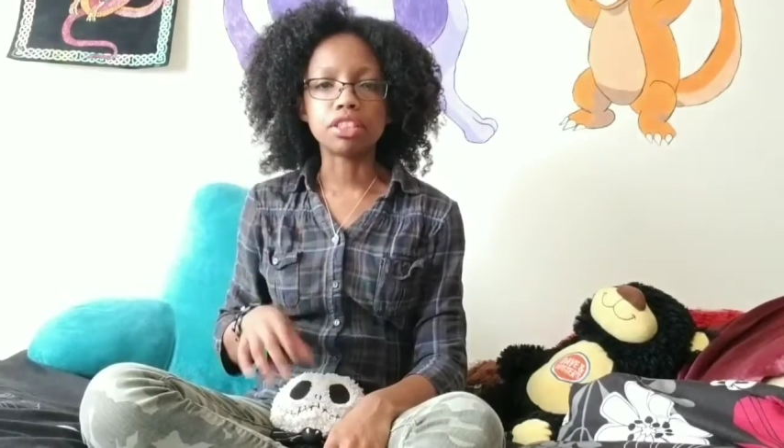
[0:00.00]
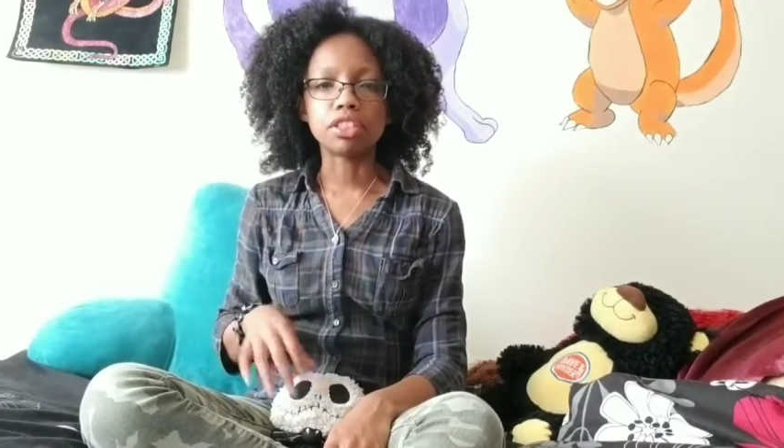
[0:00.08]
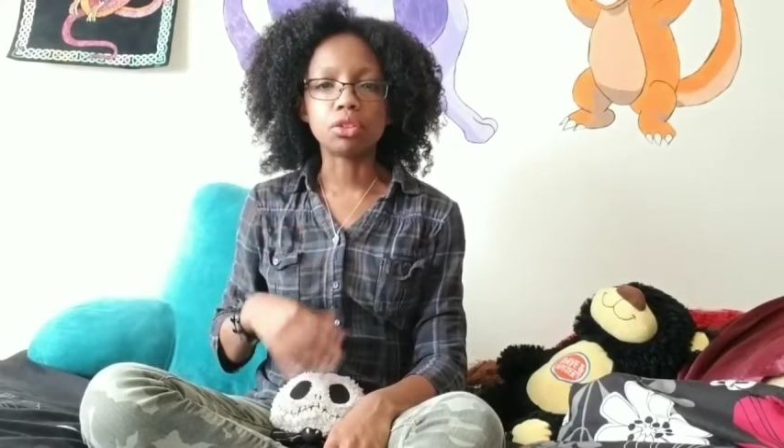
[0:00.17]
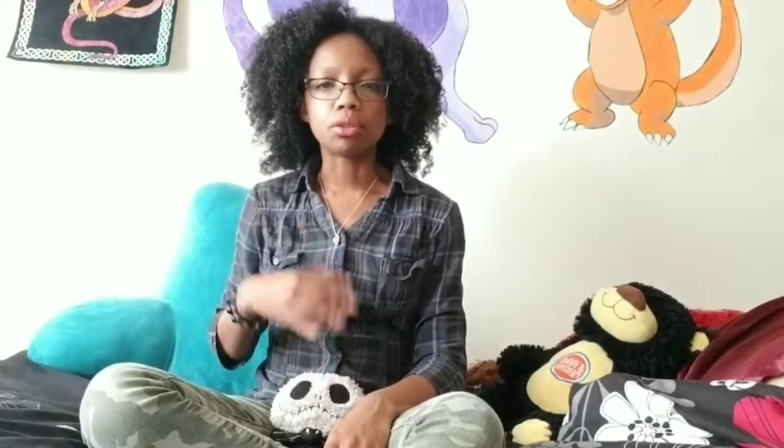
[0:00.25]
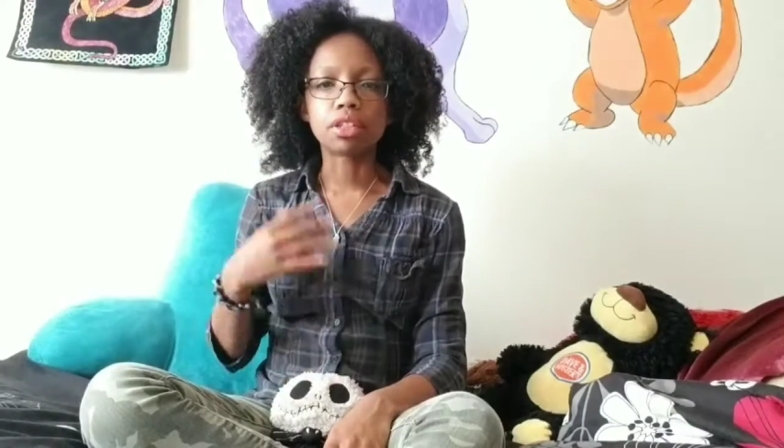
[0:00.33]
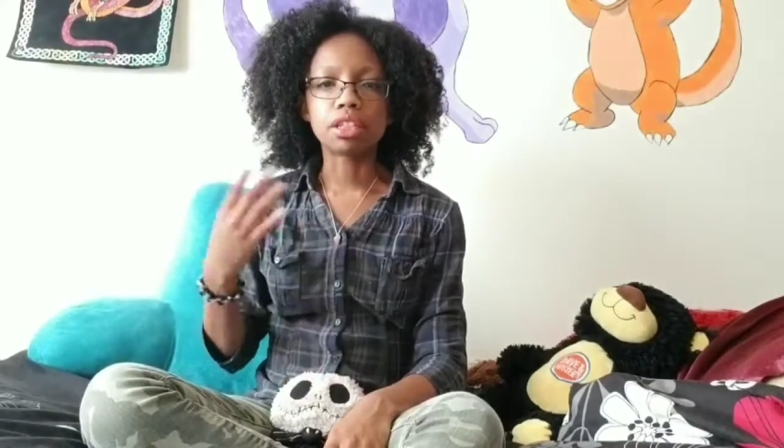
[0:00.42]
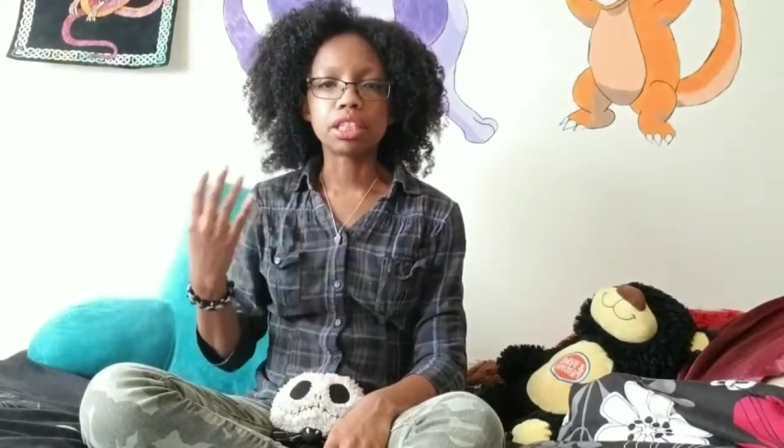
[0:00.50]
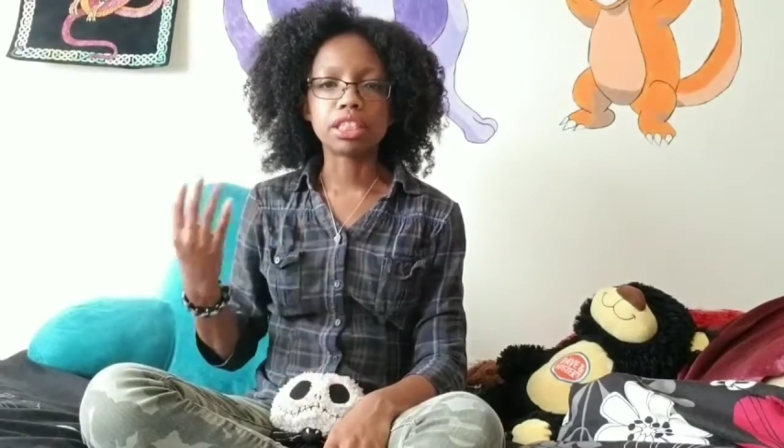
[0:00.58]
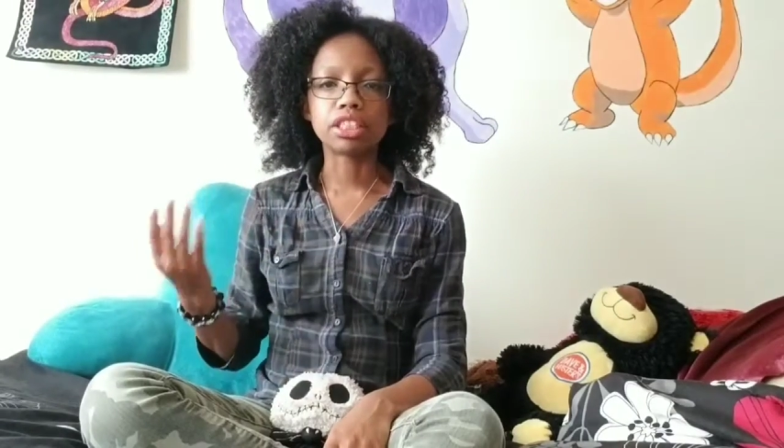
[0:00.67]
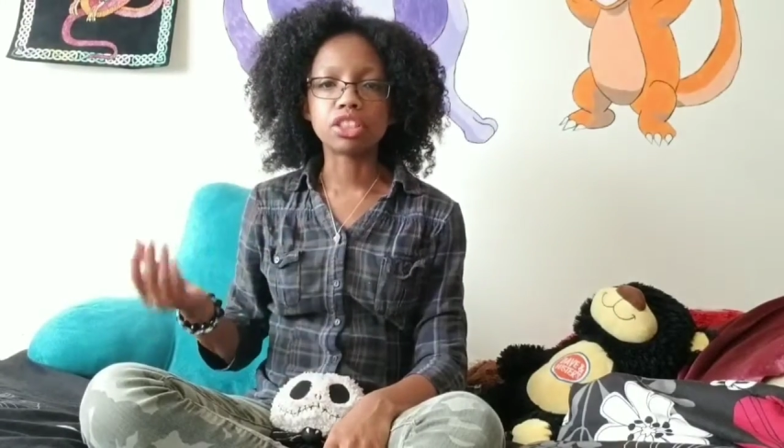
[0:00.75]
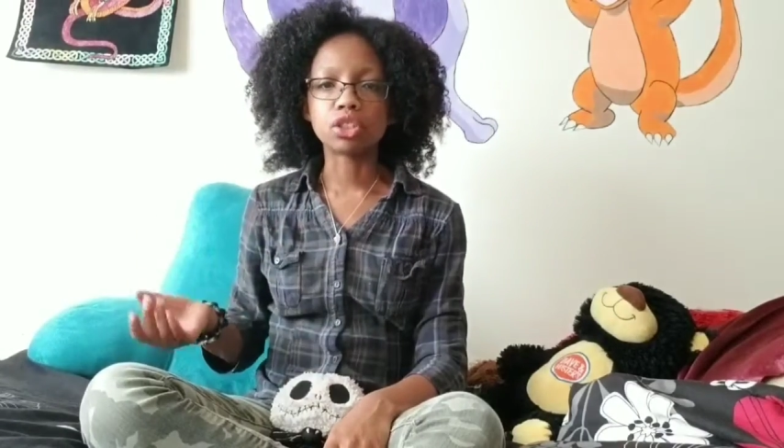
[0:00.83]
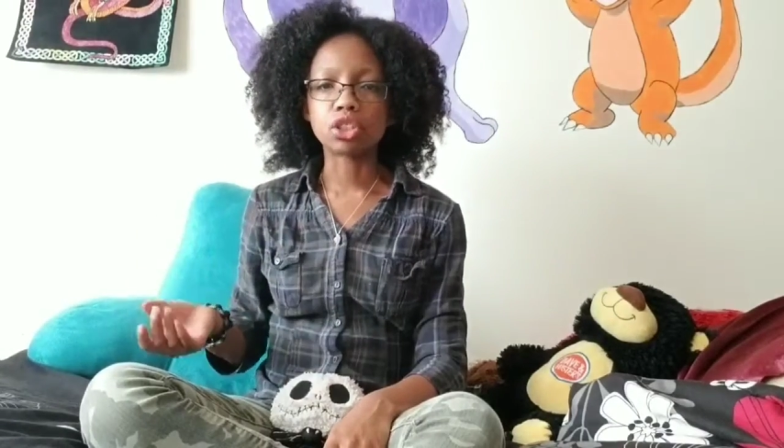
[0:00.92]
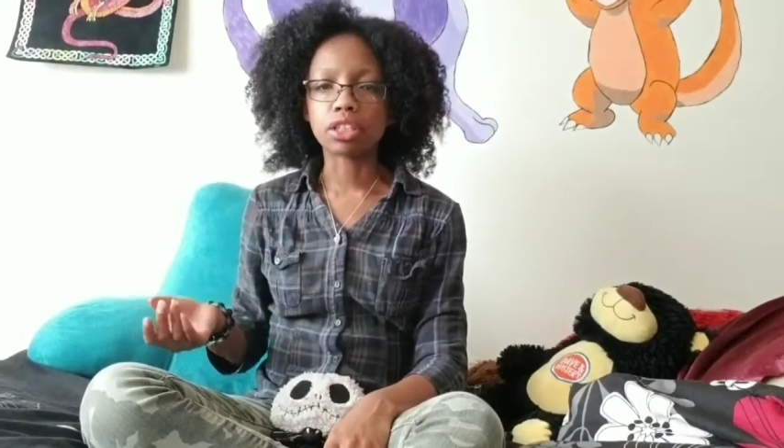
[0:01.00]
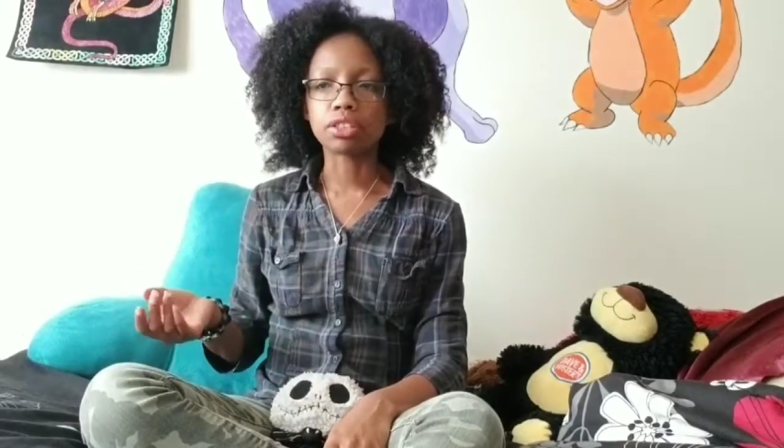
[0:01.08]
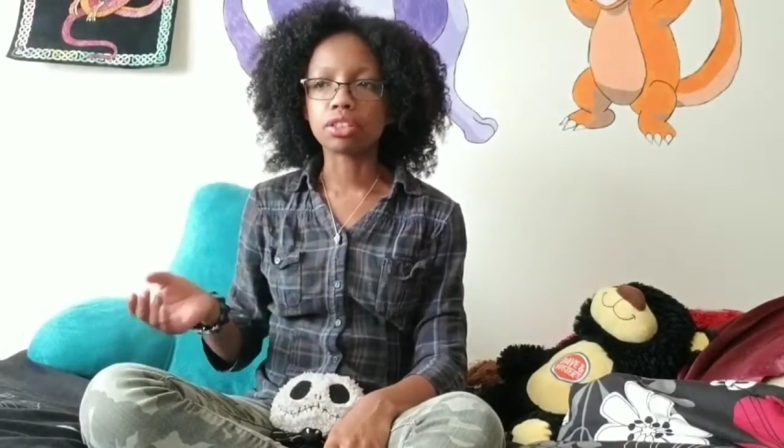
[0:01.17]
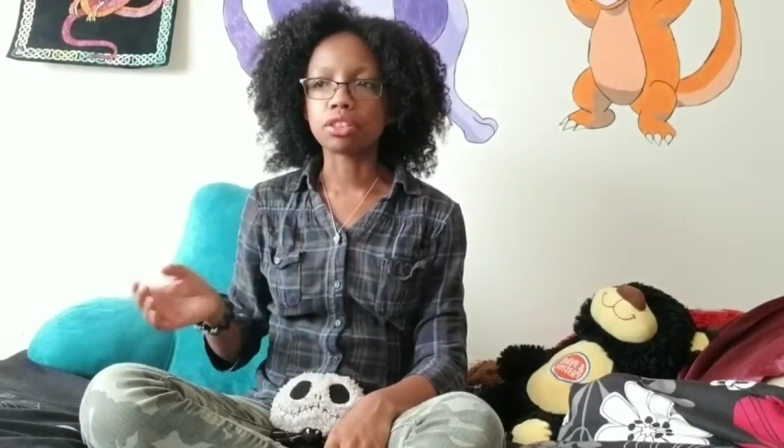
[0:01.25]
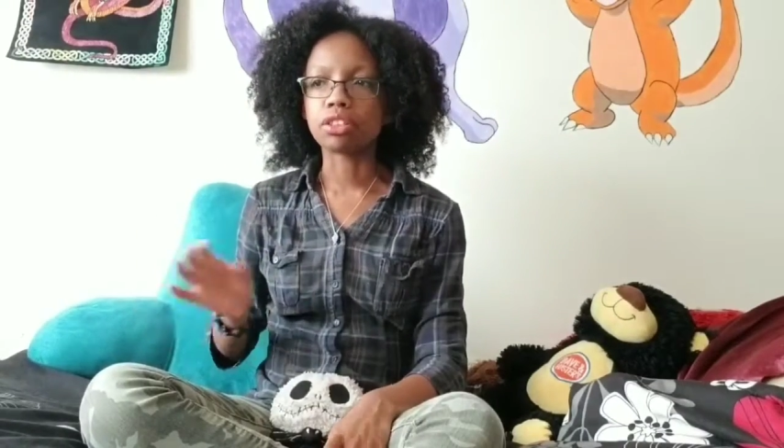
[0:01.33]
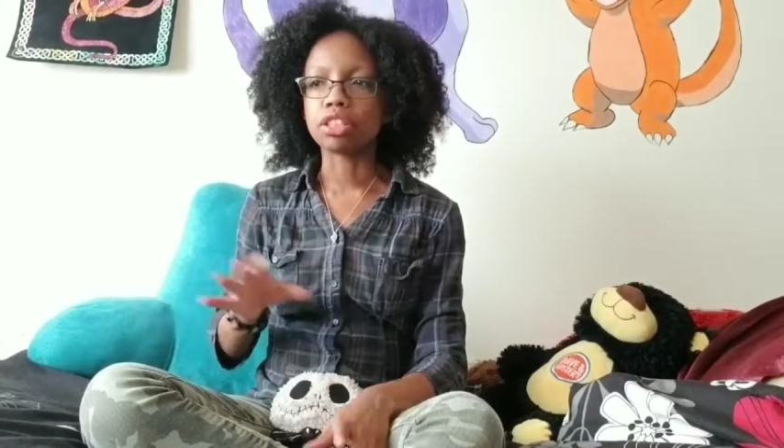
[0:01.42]
your
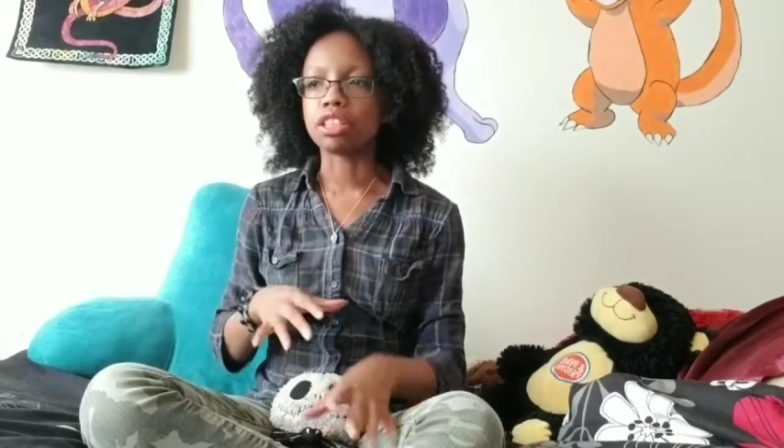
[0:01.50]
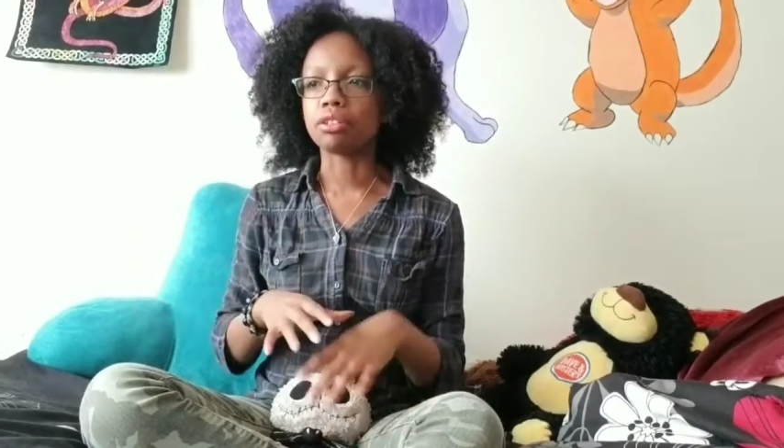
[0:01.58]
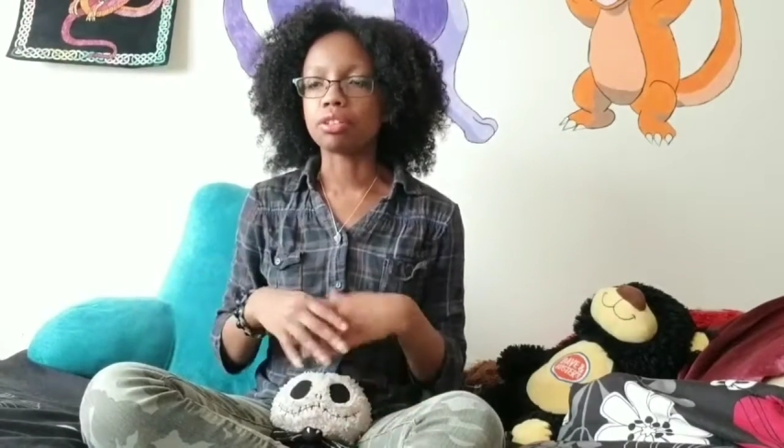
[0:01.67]
instructor,